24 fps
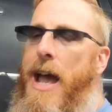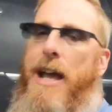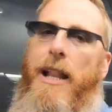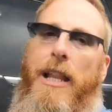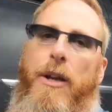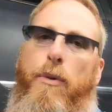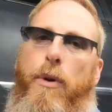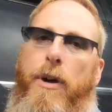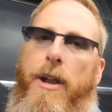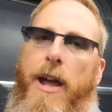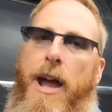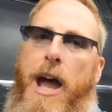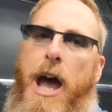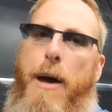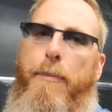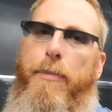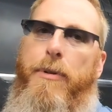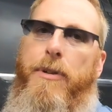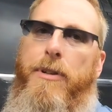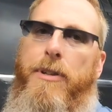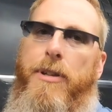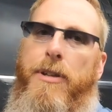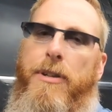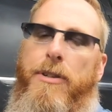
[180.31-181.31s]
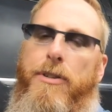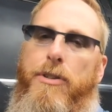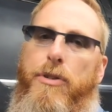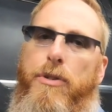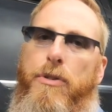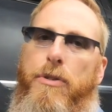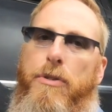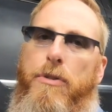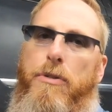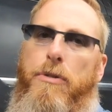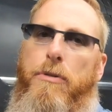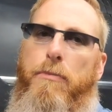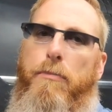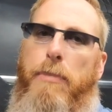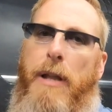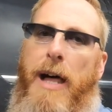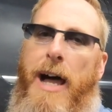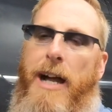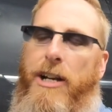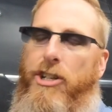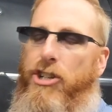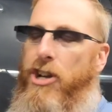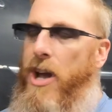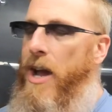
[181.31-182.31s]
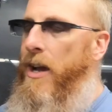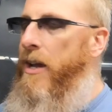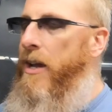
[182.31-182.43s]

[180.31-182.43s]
what happened to Blackjack.